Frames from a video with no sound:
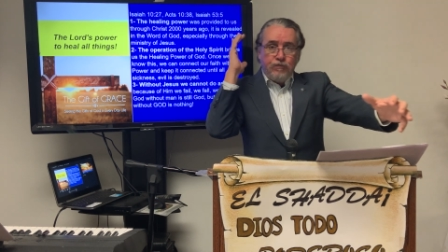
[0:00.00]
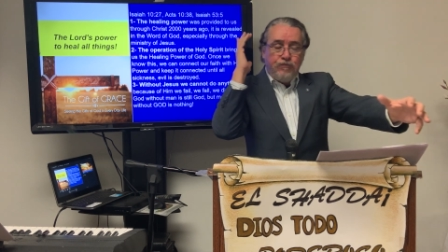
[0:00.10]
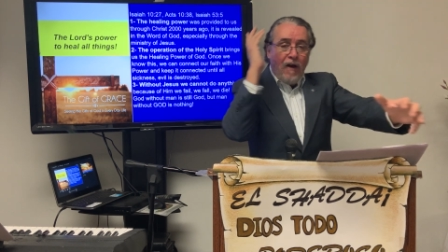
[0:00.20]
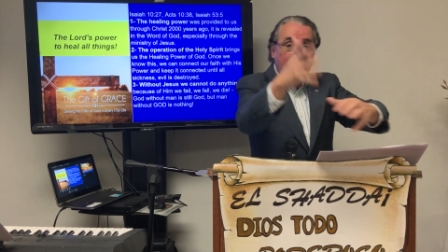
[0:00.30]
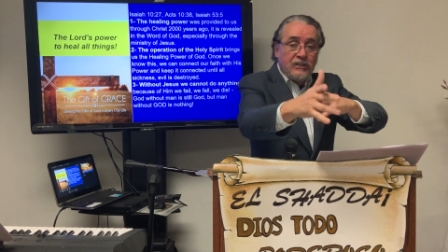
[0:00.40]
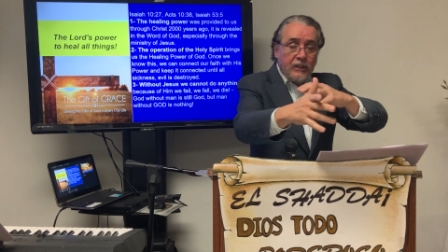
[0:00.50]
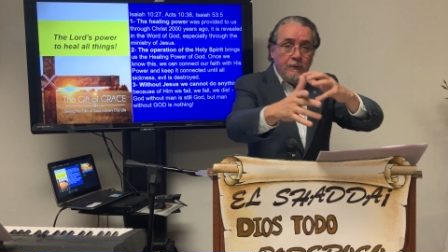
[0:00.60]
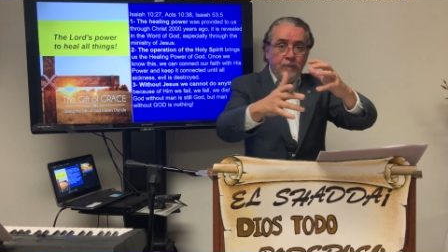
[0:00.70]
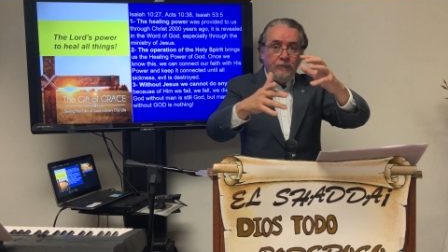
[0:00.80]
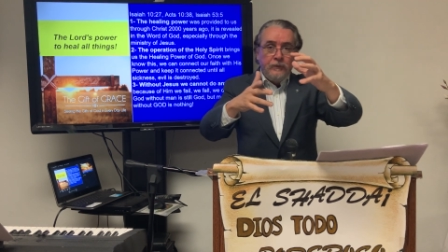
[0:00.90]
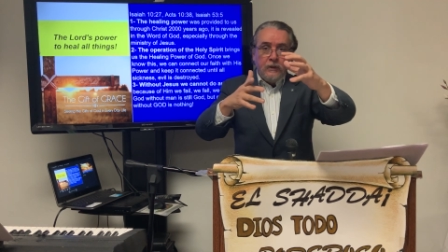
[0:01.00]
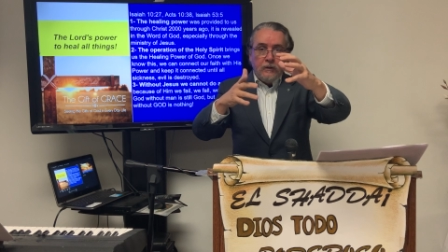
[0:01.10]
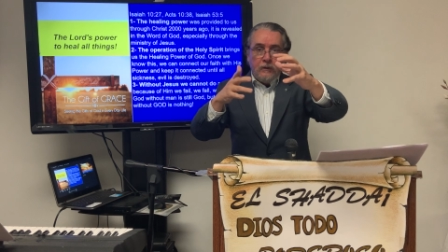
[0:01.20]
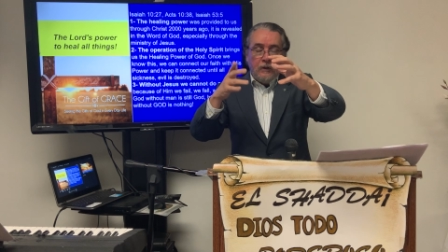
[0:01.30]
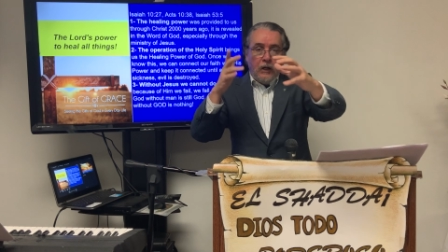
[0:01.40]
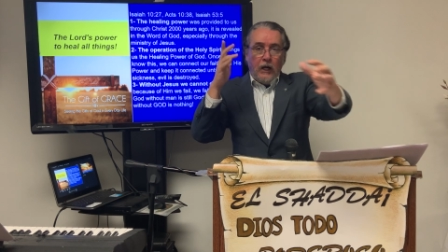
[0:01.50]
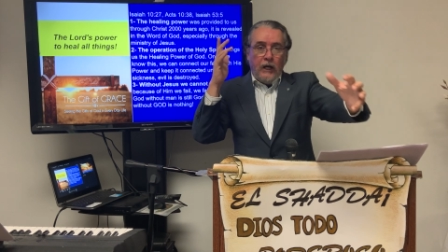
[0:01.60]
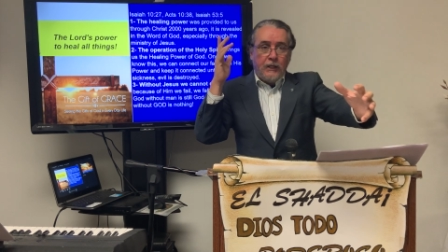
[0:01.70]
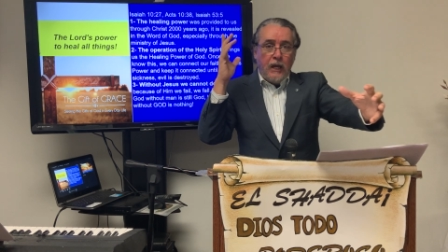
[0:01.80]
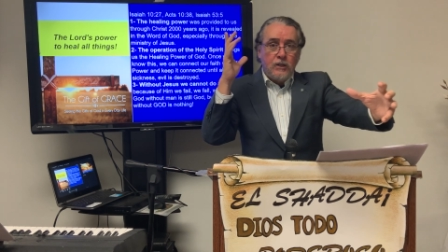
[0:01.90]
fighting uh,
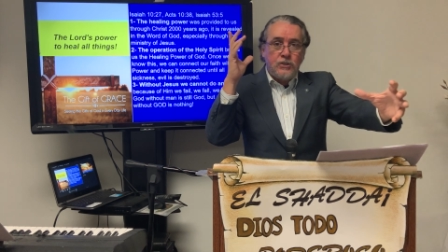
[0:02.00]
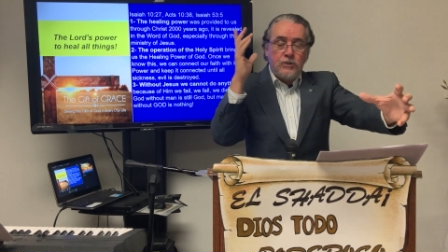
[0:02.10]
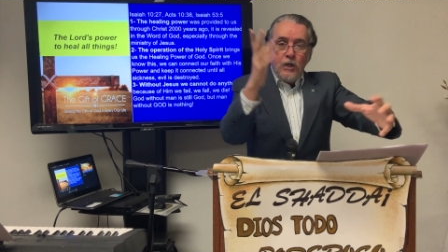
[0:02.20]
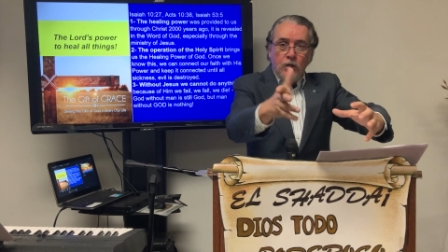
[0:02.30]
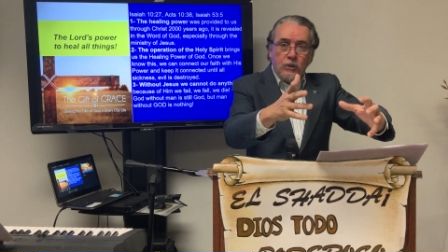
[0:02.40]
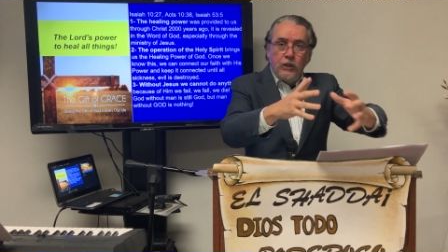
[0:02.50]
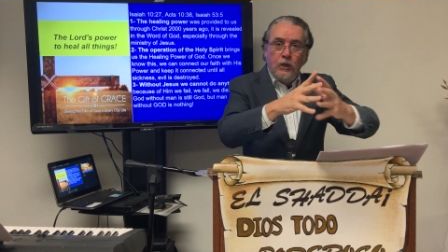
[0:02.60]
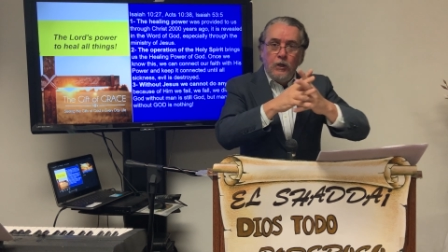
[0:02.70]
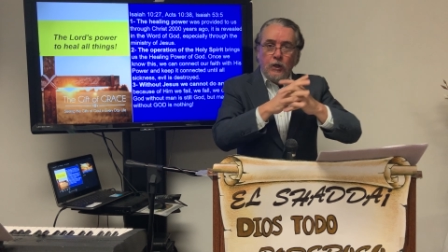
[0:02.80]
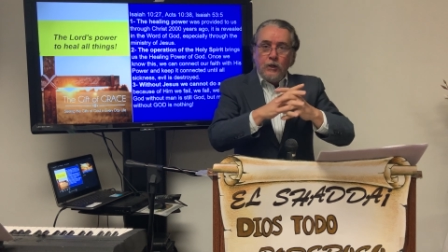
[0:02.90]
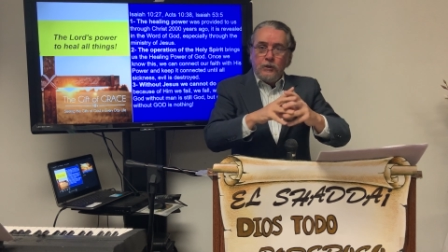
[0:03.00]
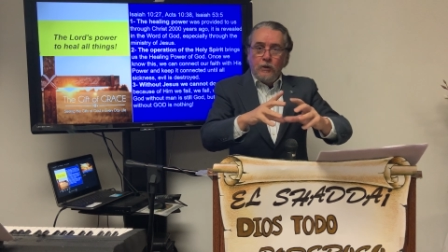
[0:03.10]
against the,